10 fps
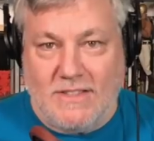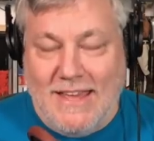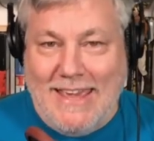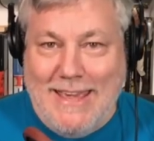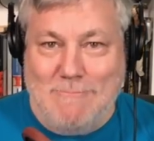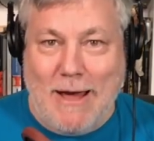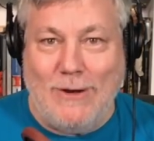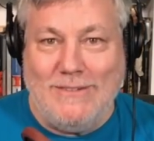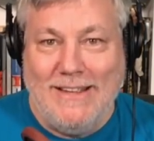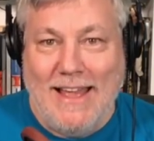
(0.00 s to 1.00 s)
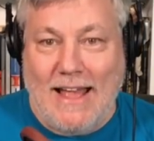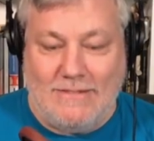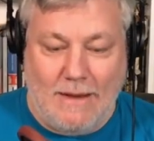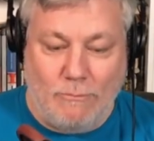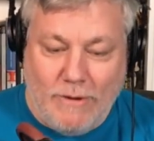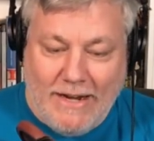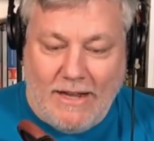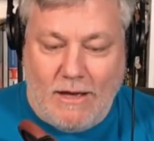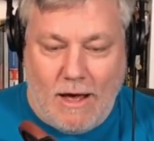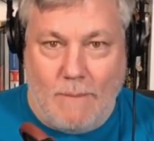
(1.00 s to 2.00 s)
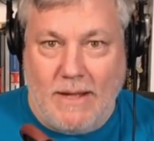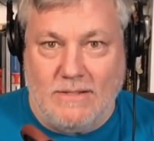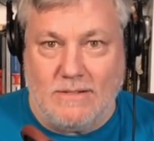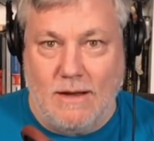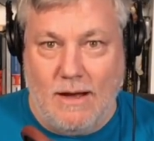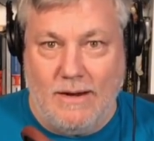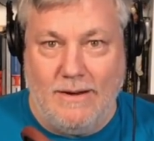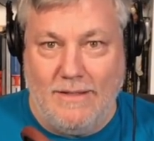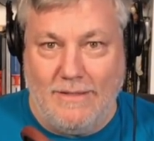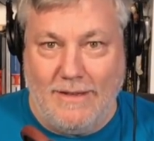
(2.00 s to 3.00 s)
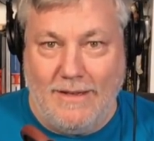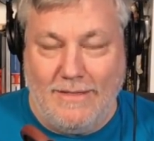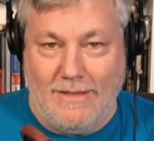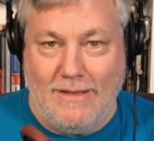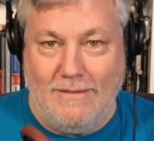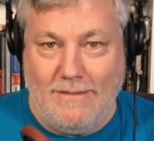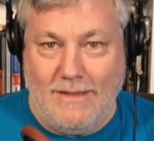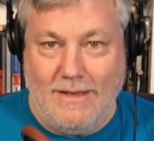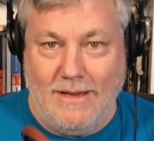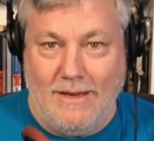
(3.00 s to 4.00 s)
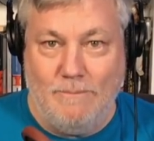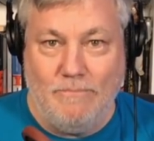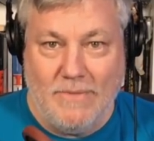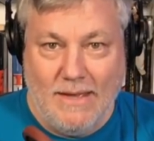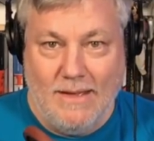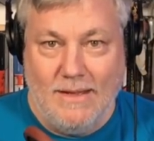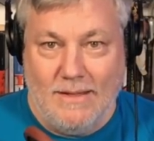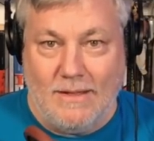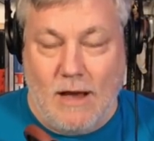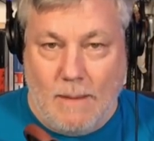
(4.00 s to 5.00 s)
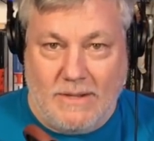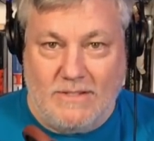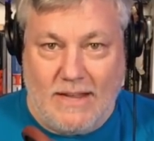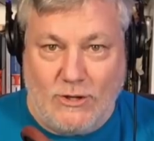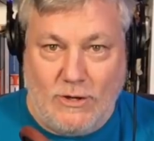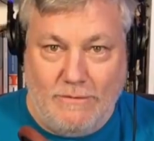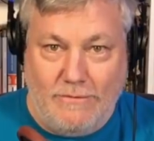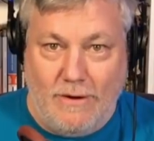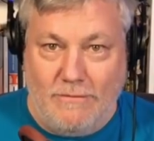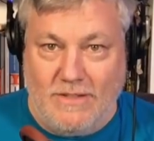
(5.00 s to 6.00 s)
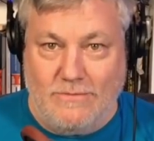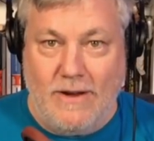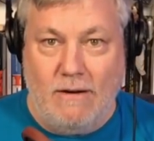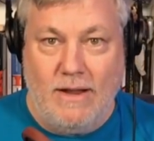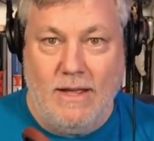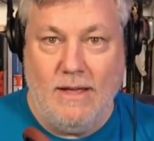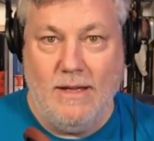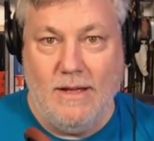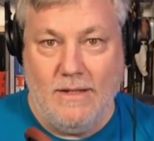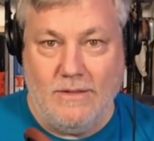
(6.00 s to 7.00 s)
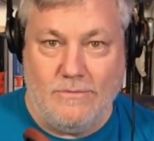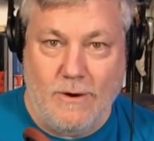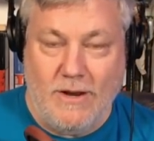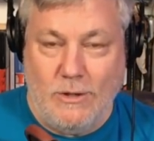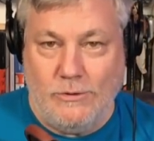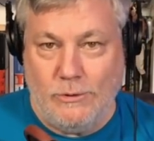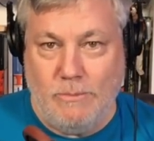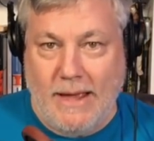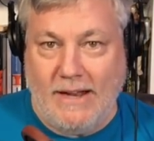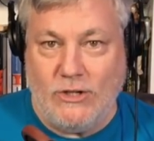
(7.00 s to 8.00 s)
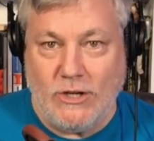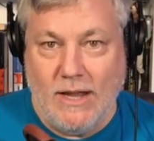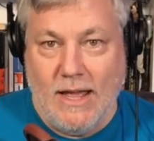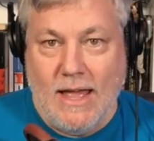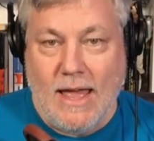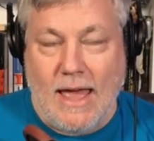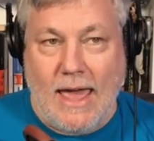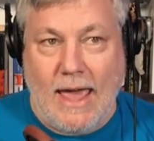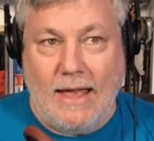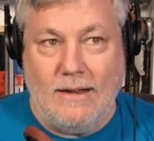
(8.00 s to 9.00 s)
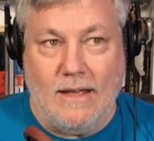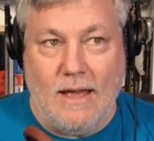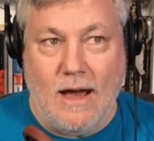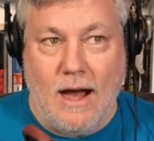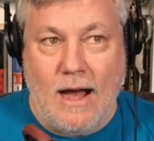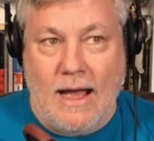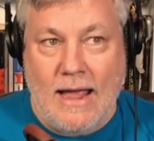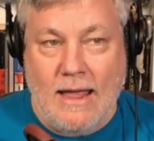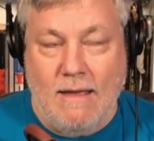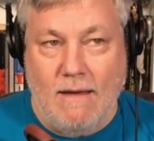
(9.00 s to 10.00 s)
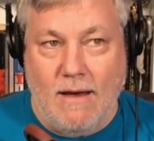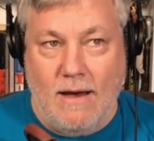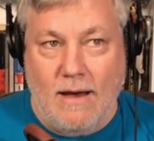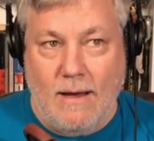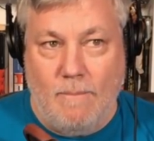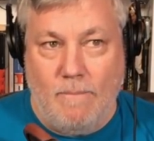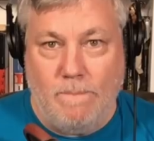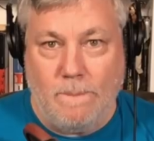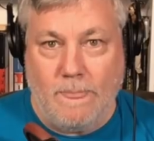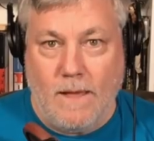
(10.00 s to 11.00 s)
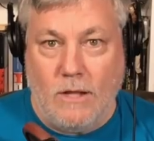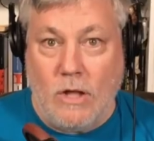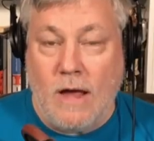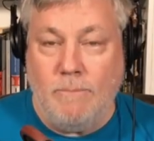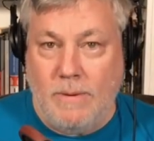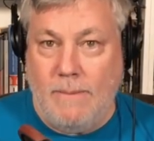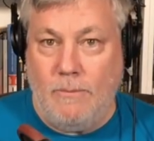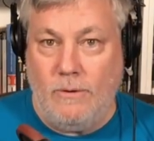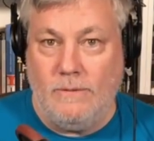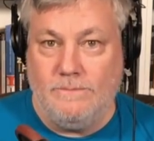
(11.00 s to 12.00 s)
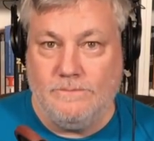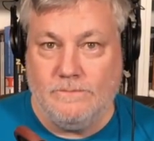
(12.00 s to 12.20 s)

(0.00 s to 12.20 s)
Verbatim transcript: thinking about as I'm reading comments on the the the um, the comments section of, of this very this very YouTube page, and I um, a lot of people,